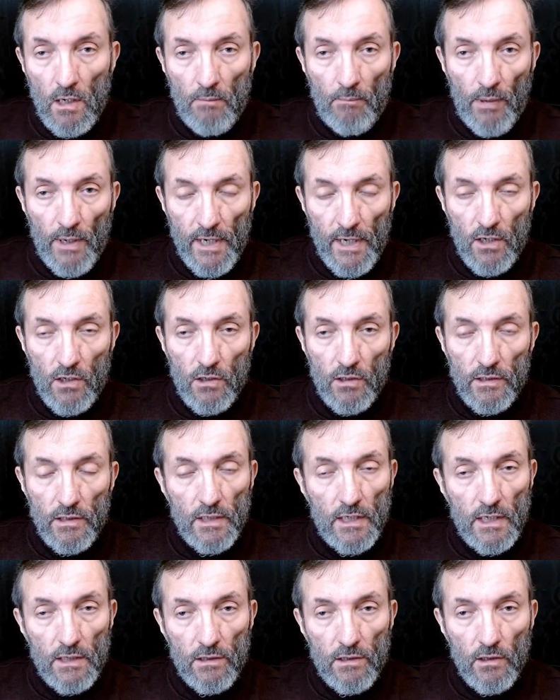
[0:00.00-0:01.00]
but he couldn't
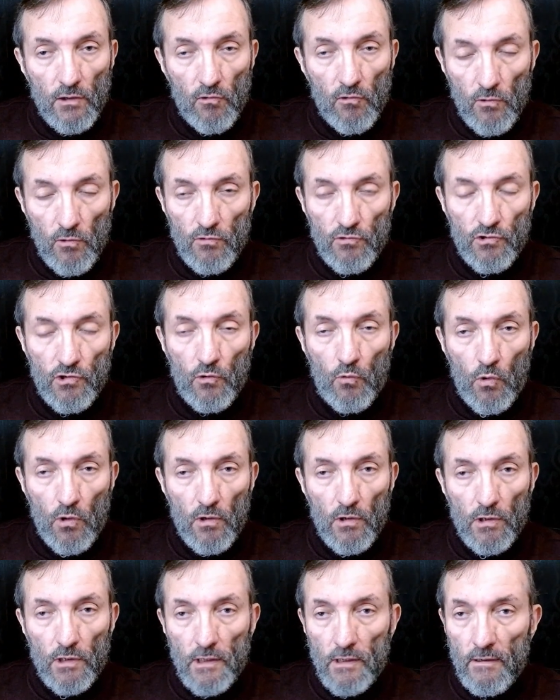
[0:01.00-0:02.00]
get the cruise to
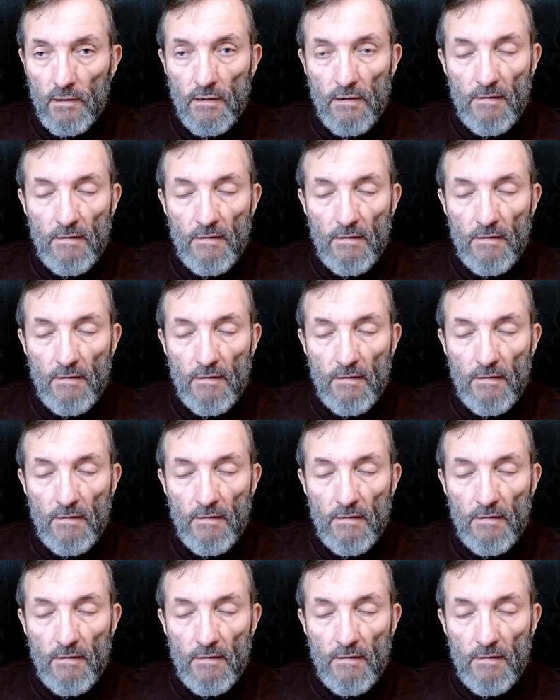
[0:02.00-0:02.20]
work,